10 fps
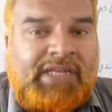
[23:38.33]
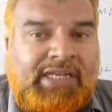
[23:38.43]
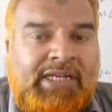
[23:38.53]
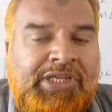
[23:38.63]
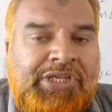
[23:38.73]

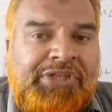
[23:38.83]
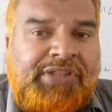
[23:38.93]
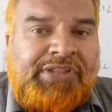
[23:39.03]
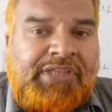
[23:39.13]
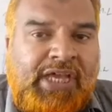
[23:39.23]
Clear?
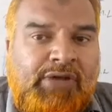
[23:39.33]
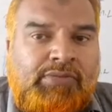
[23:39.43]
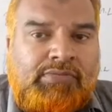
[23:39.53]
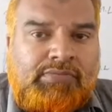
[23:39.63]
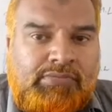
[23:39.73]
Then they
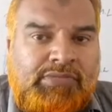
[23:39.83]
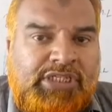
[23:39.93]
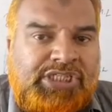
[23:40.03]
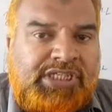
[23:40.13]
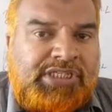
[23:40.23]
have
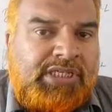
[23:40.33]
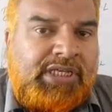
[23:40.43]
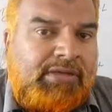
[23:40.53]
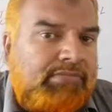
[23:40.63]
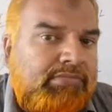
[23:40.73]
this
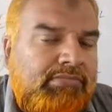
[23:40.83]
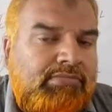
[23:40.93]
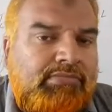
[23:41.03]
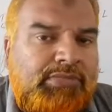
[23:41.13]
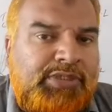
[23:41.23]

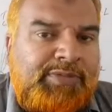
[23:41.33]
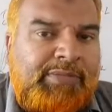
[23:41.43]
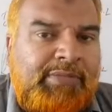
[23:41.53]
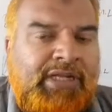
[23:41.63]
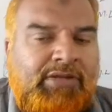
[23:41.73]
sperm